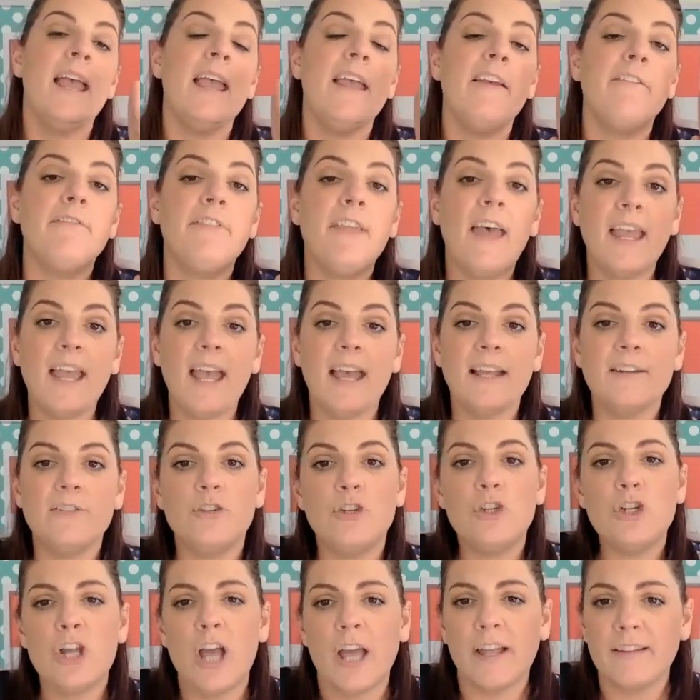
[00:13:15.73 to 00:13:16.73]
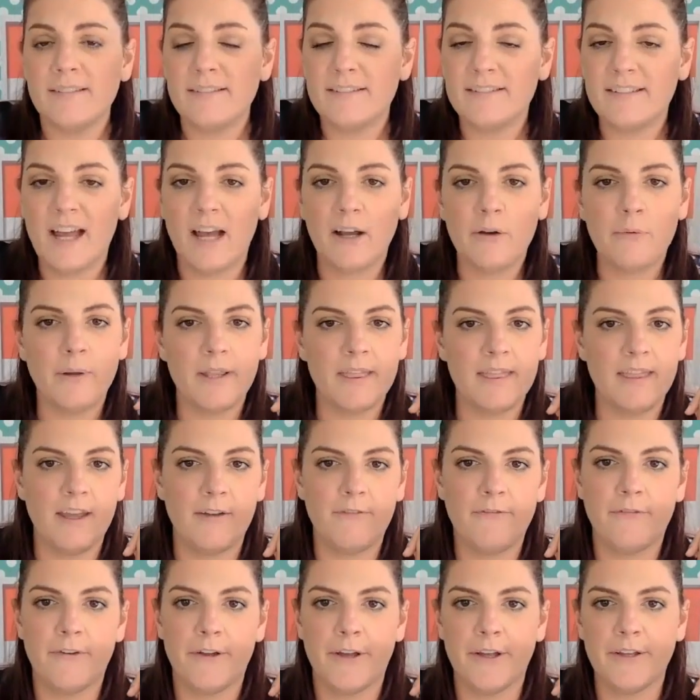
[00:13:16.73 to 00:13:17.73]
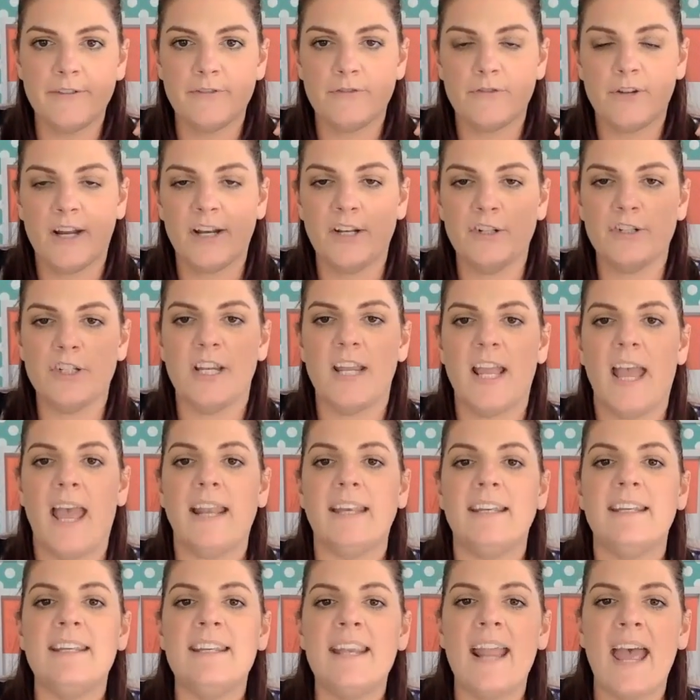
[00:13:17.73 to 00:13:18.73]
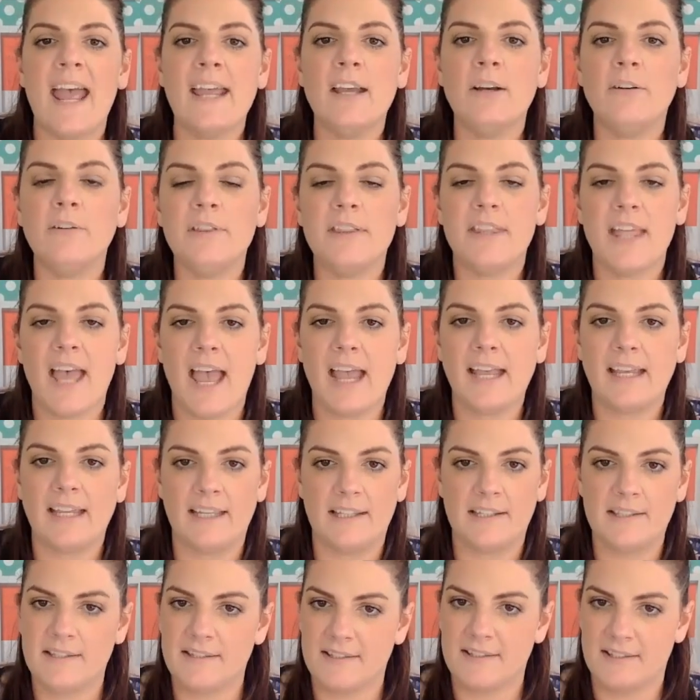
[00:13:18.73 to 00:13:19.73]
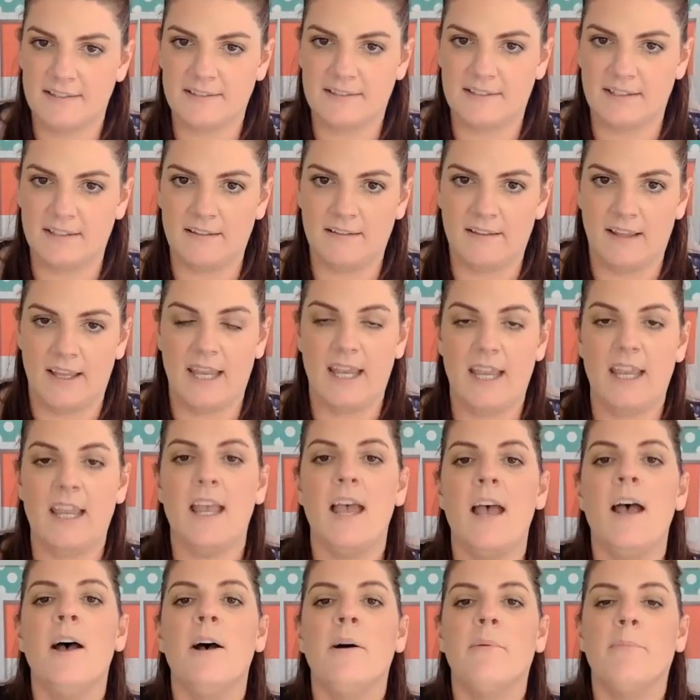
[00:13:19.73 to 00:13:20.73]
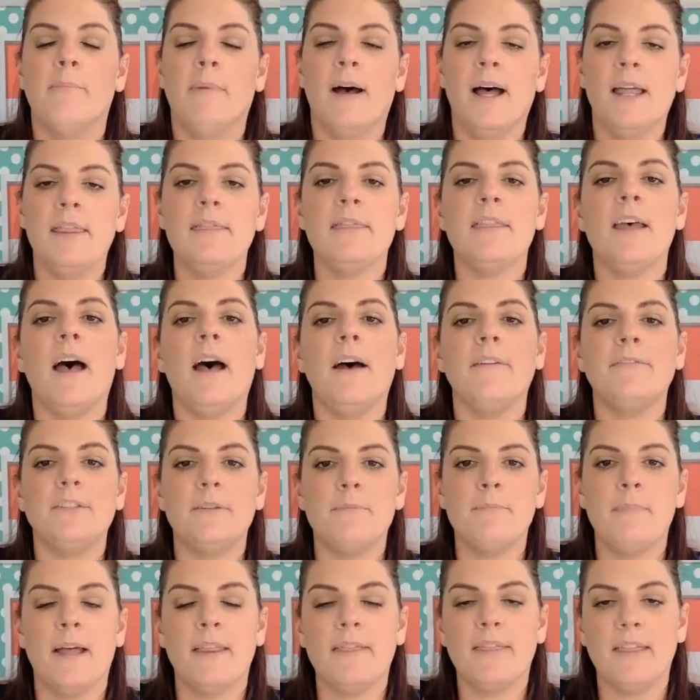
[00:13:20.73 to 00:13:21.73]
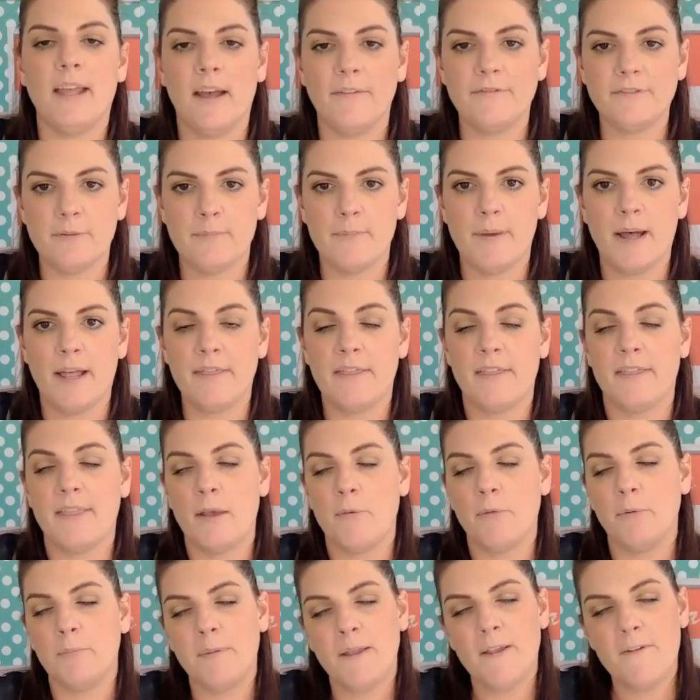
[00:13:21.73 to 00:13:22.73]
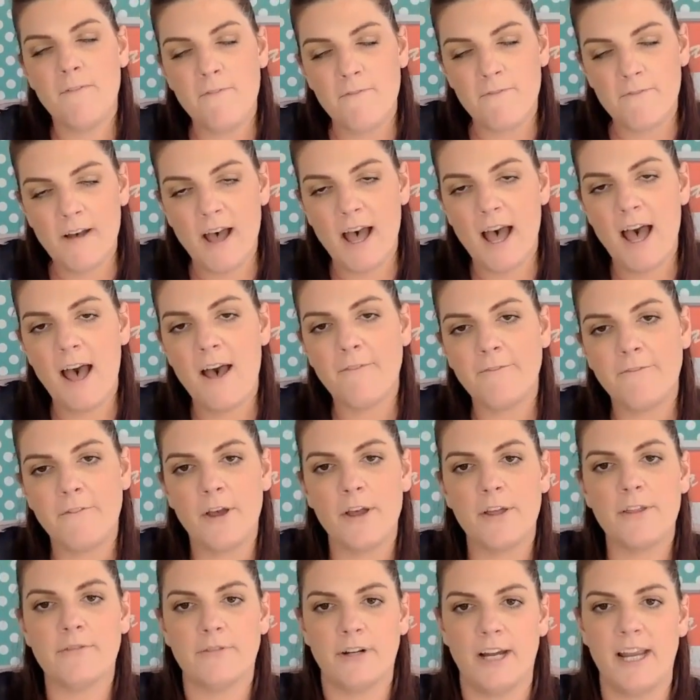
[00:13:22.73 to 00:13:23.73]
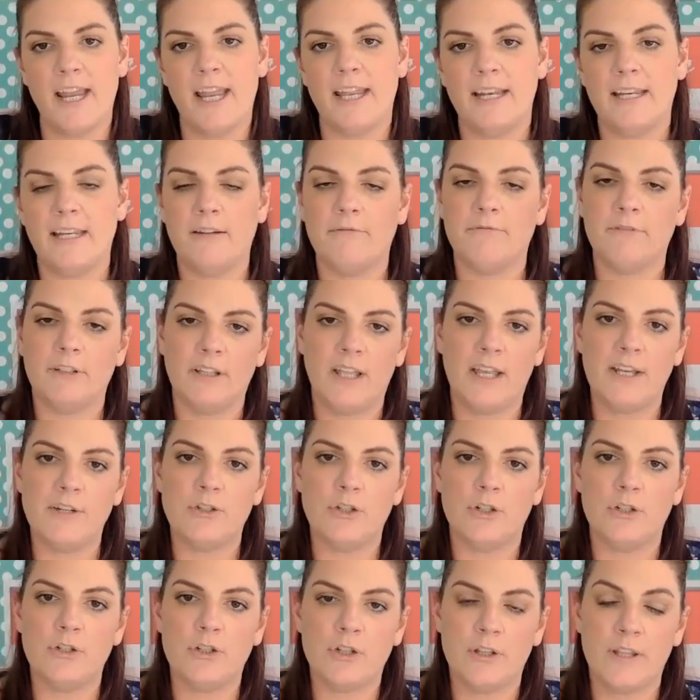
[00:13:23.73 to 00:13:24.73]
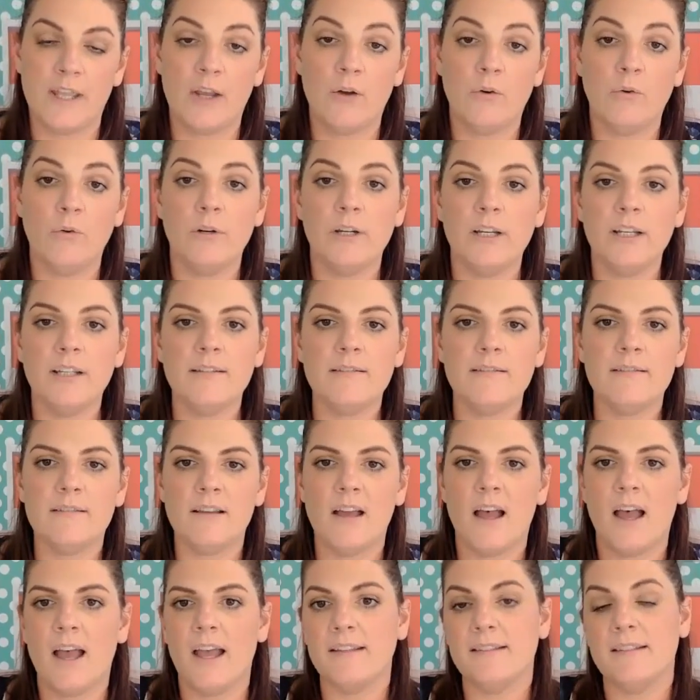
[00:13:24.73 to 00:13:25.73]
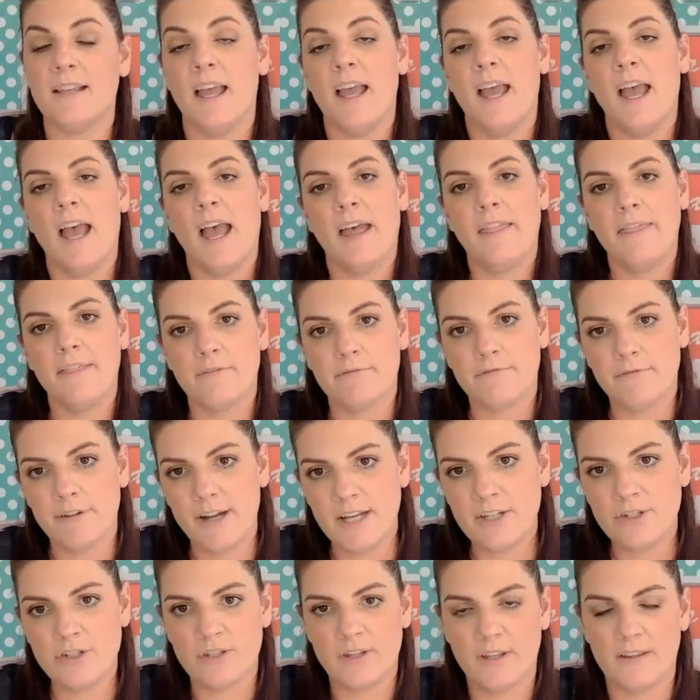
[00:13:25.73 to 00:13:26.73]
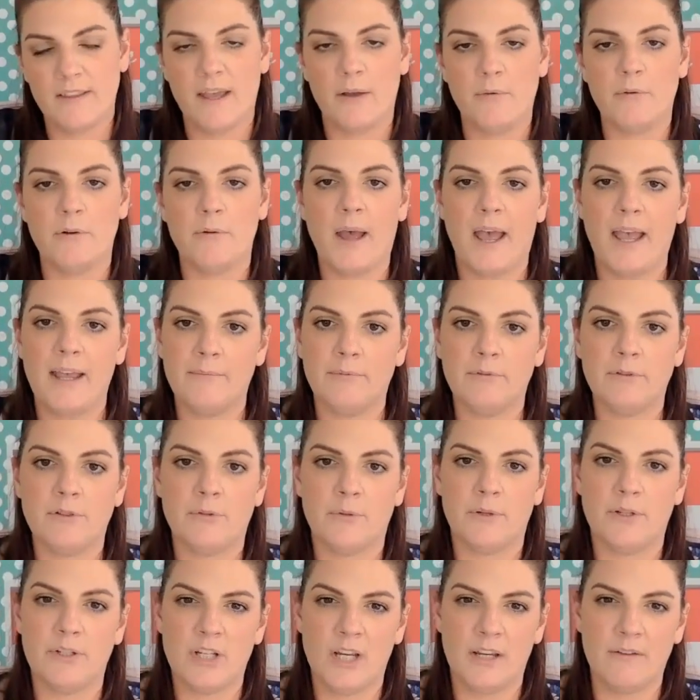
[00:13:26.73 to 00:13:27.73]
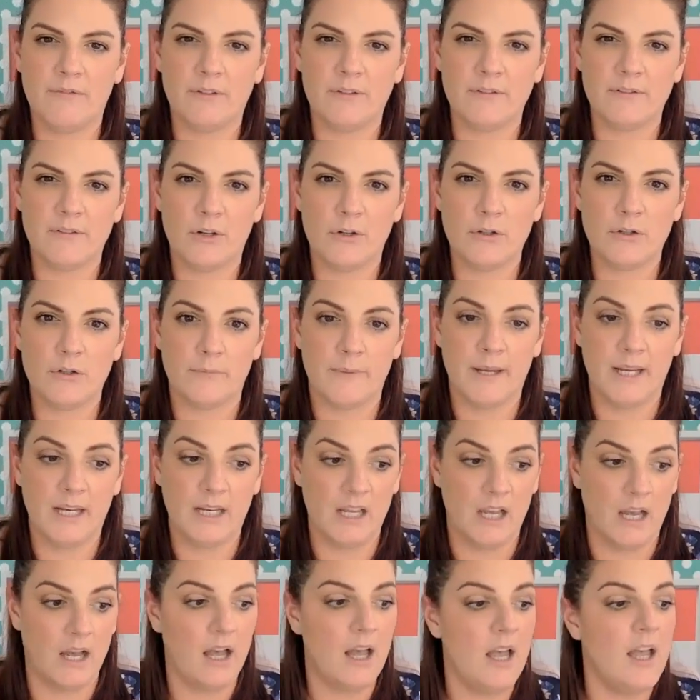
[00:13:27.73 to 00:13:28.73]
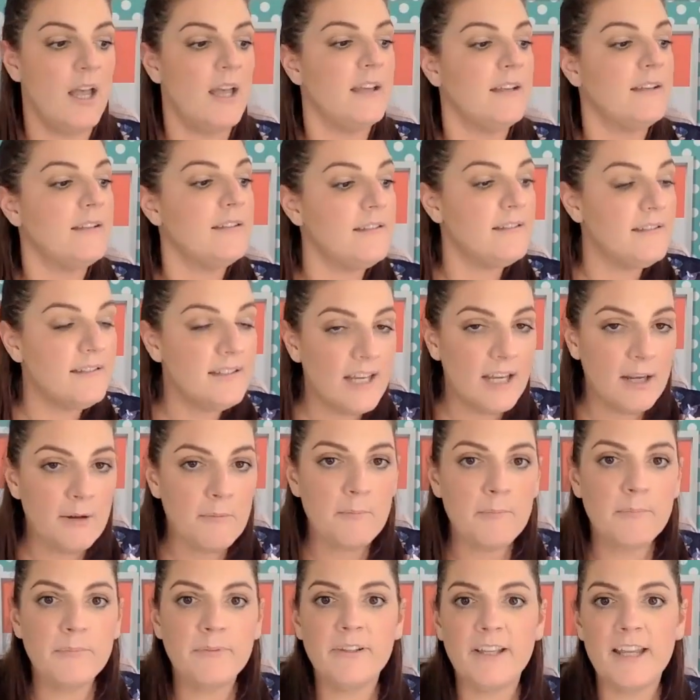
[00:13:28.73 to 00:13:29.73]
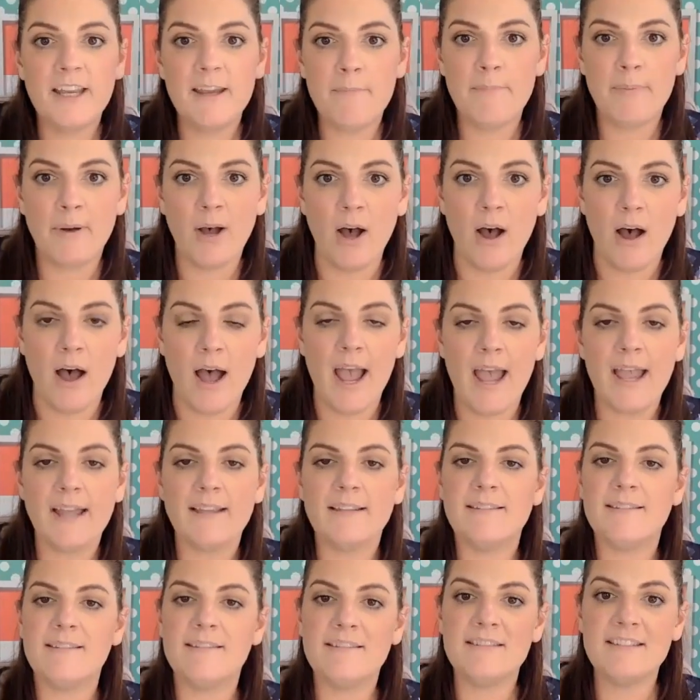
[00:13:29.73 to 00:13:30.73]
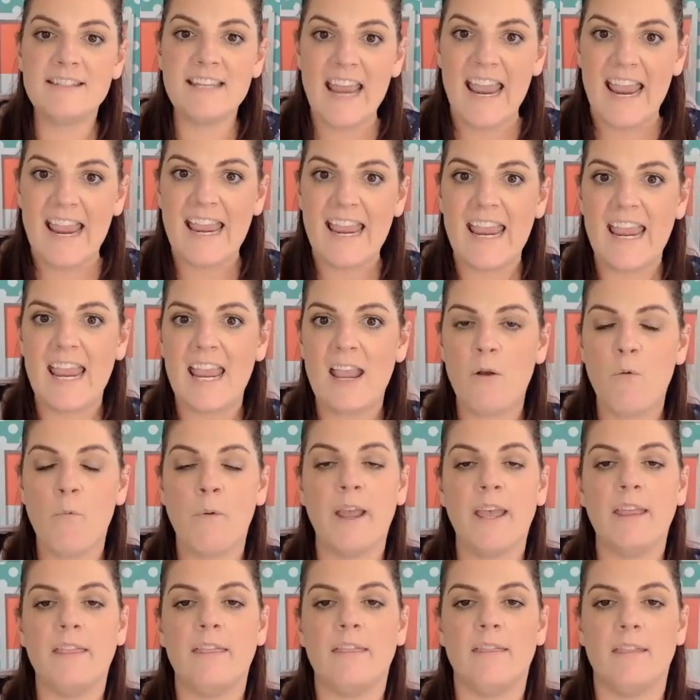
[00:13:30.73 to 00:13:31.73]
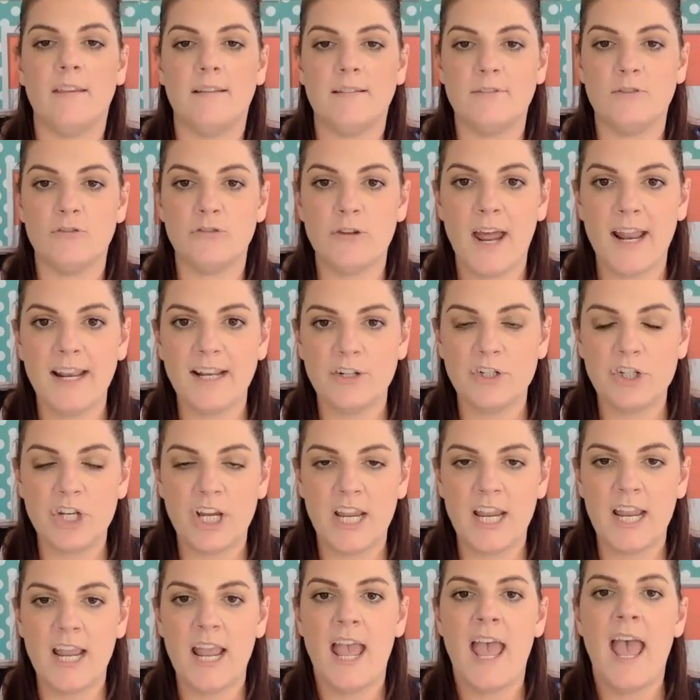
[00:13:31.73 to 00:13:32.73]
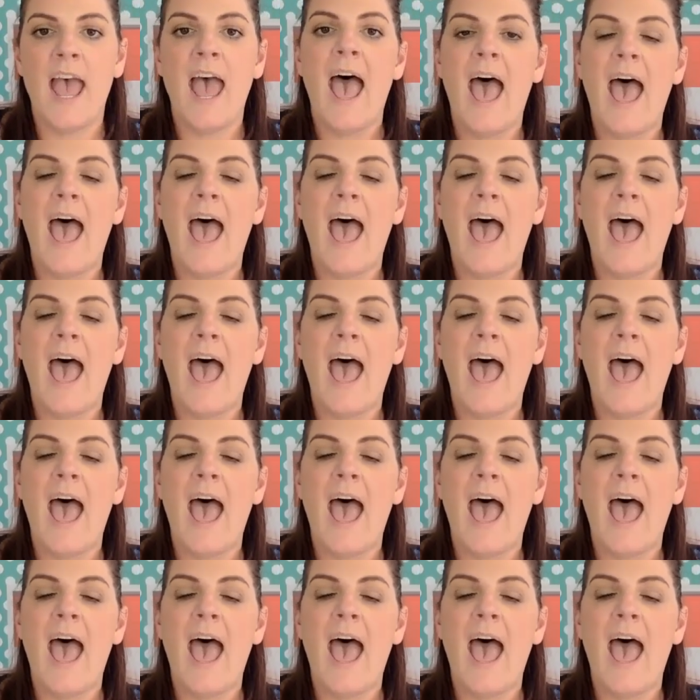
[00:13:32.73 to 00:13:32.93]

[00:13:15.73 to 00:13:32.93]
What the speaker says: If they had just stuck with their first strategy and nailed that consistently month after month after month, they would be far further ahead in relation to their audience size and the reach that they were able to achieve on social media, simply by sticking with the strategy.